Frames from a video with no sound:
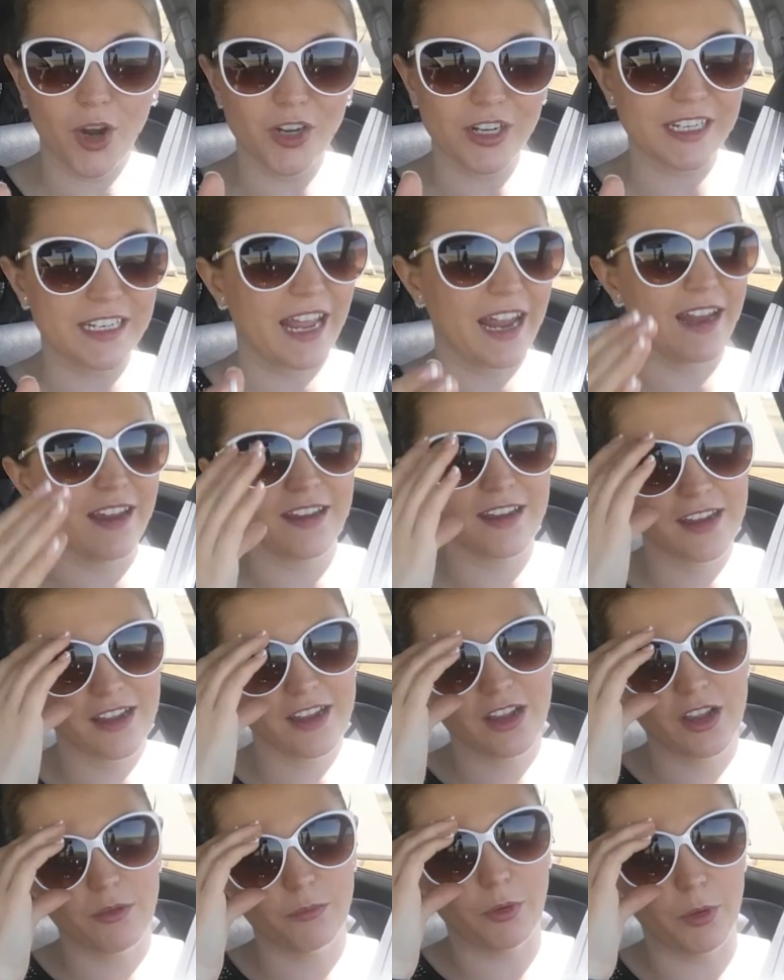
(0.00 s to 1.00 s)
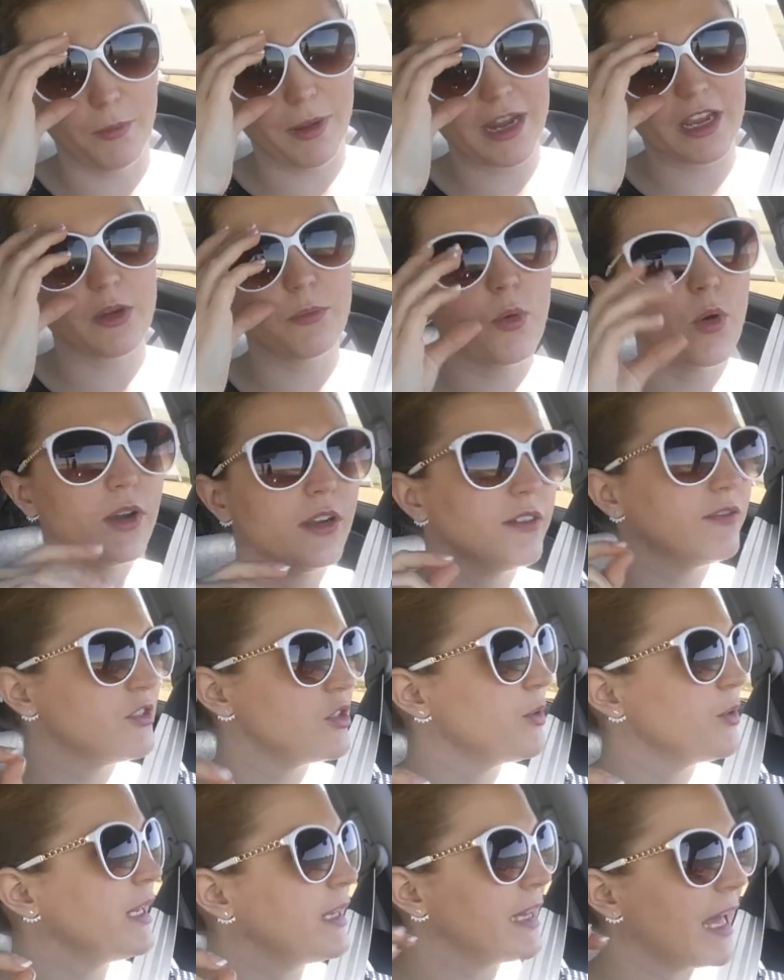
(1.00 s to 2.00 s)
party day, but make a point of
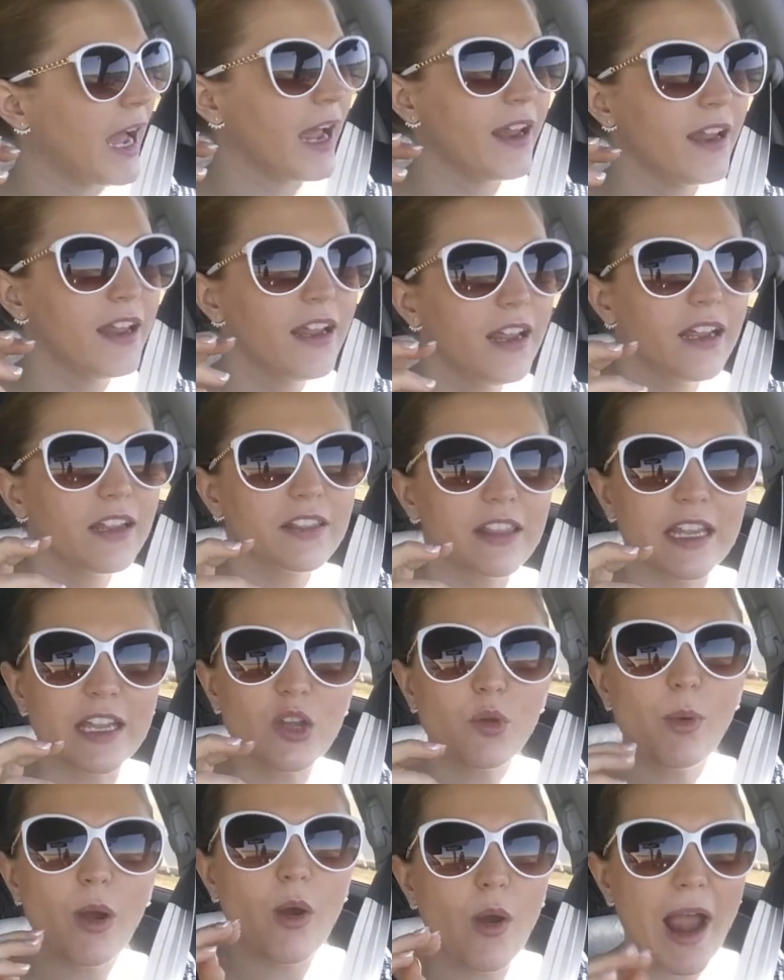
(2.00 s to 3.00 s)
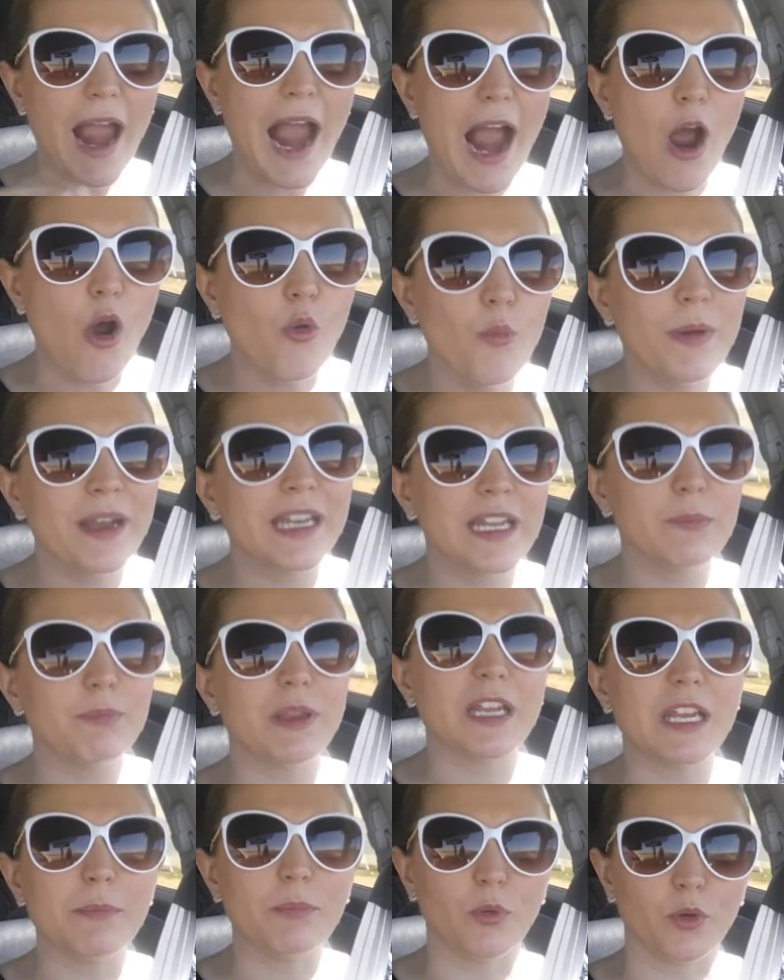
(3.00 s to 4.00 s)
doing that. Think about how many
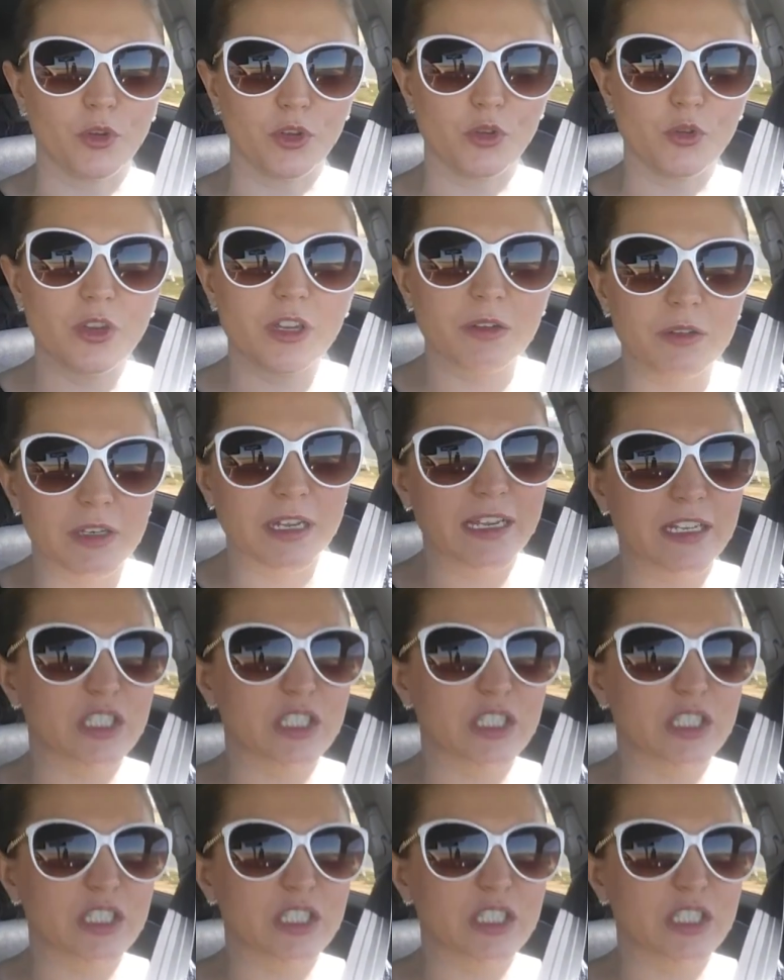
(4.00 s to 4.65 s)
people you could